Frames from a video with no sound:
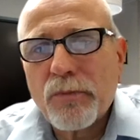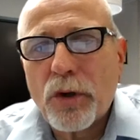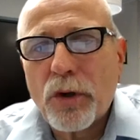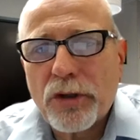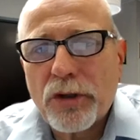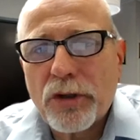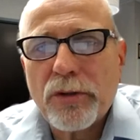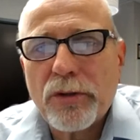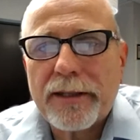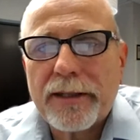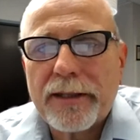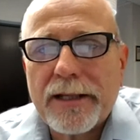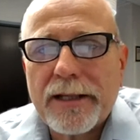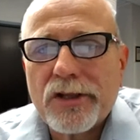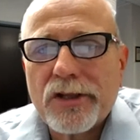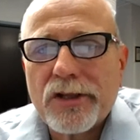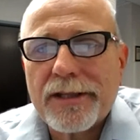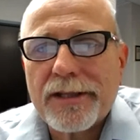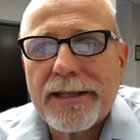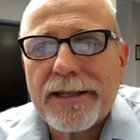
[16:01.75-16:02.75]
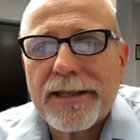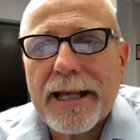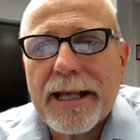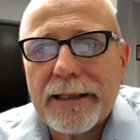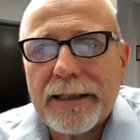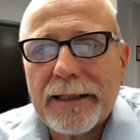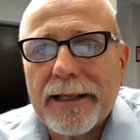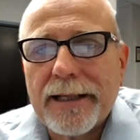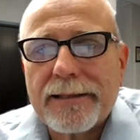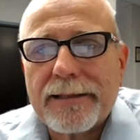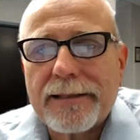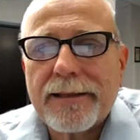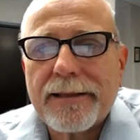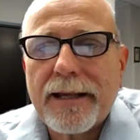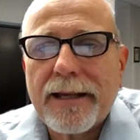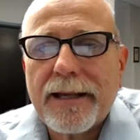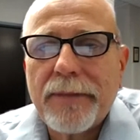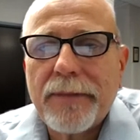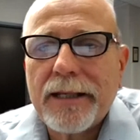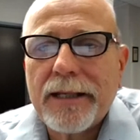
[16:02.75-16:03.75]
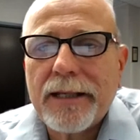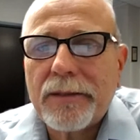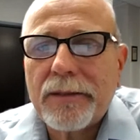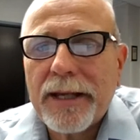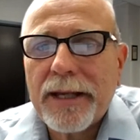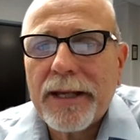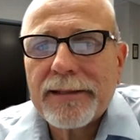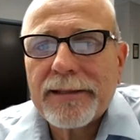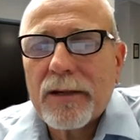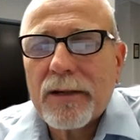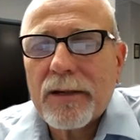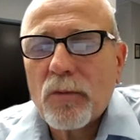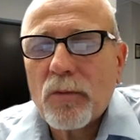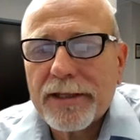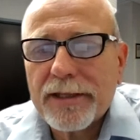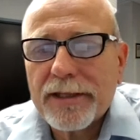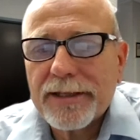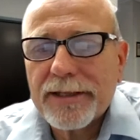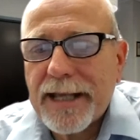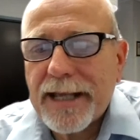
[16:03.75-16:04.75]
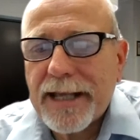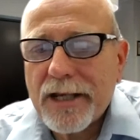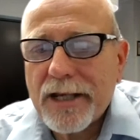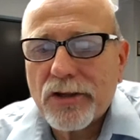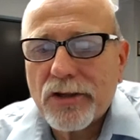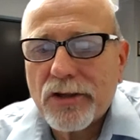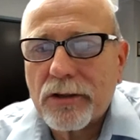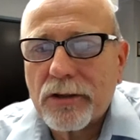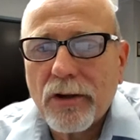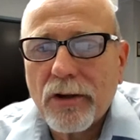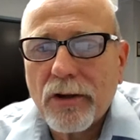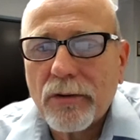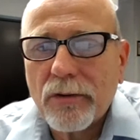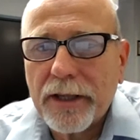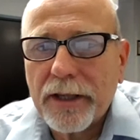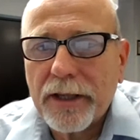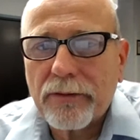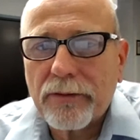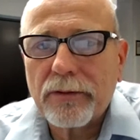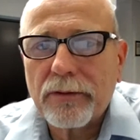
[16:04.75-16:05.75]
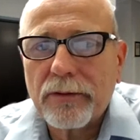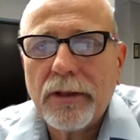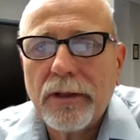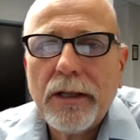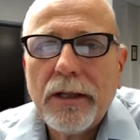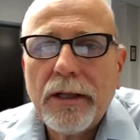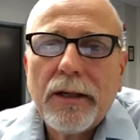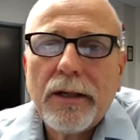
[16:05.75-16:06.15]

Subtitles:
more to it than just that list. I mean, it depends on what stage they're going through.